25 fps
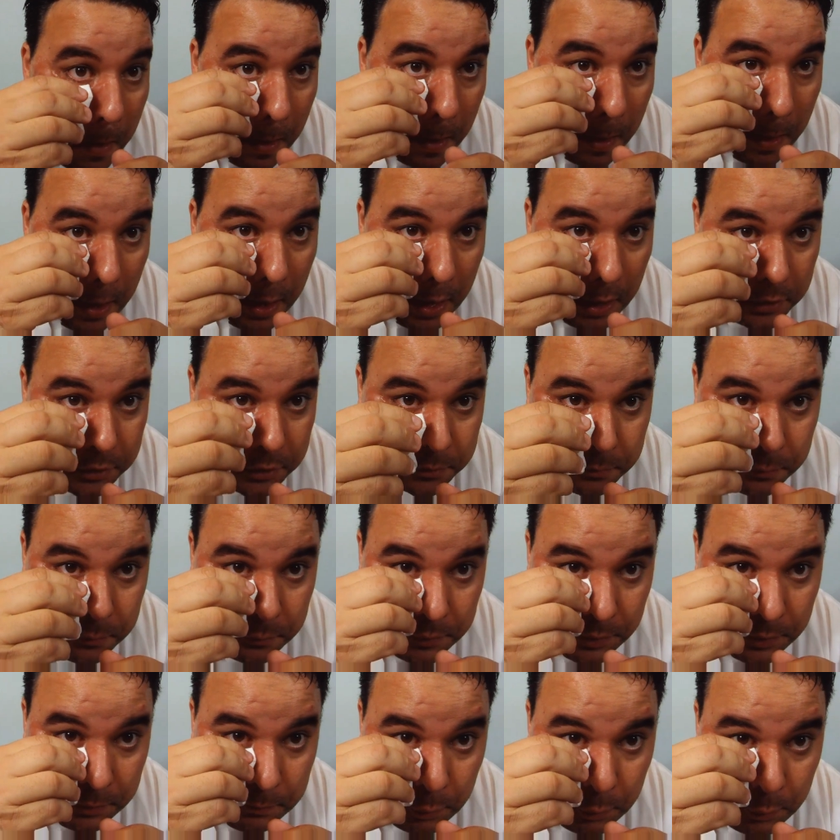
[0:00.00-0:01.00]
how smooth
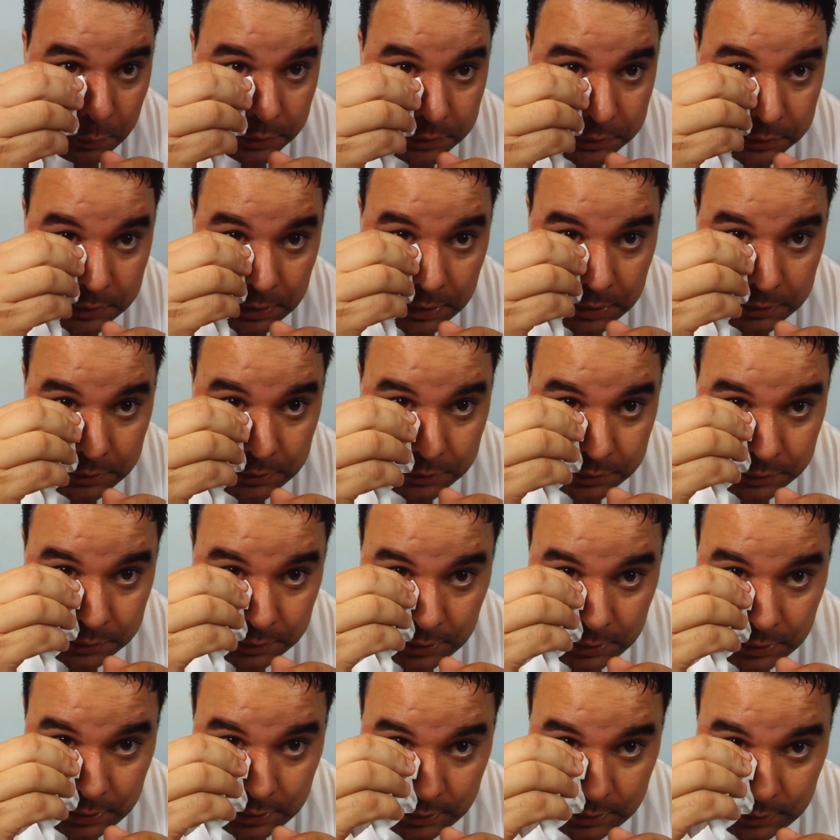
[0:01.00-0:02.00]
the boys say that your
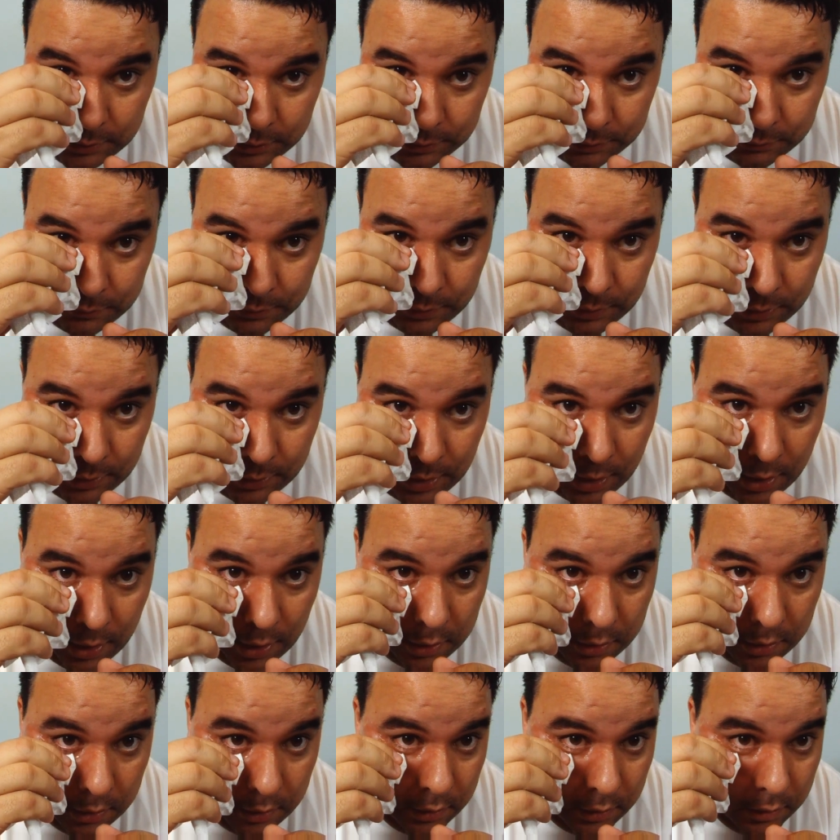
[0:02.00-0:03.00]
skin is, it's really not,
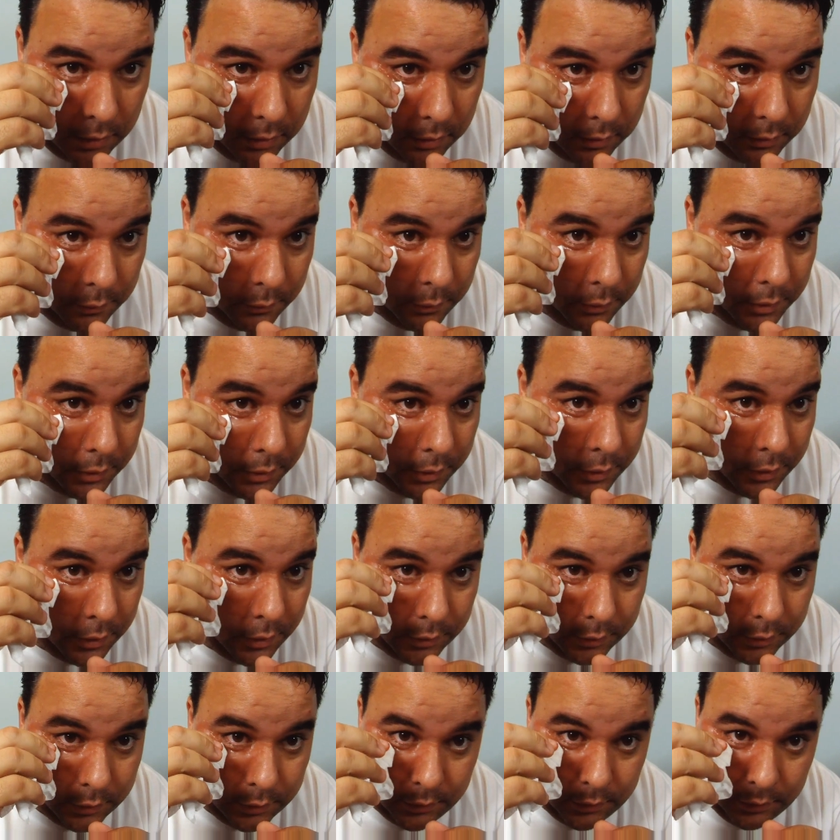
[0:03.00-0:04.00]
or the
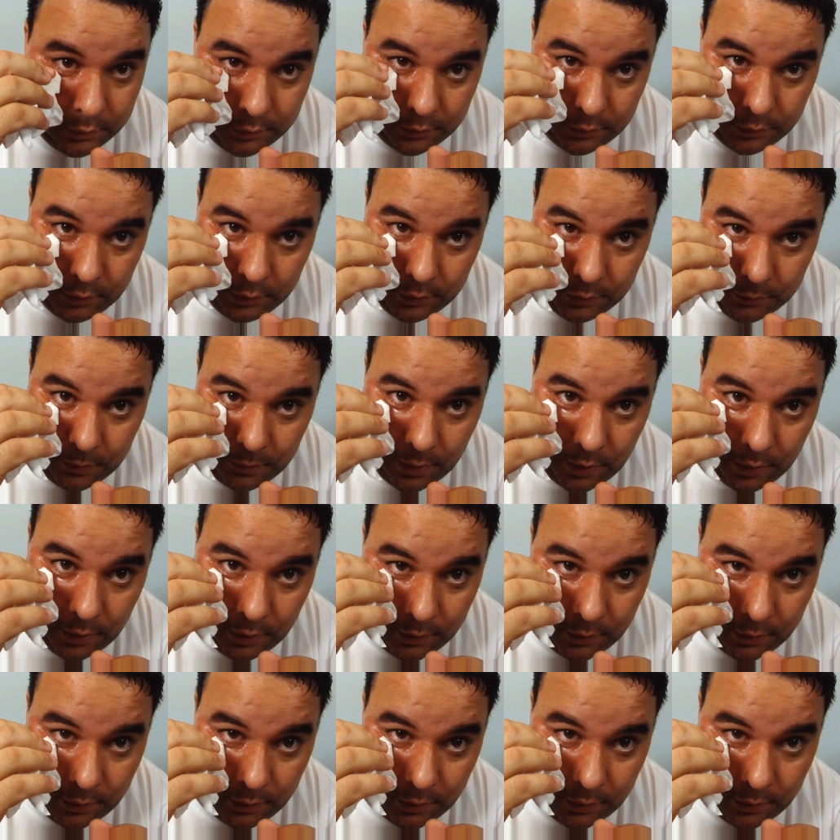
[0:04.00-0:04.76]
girls, either way.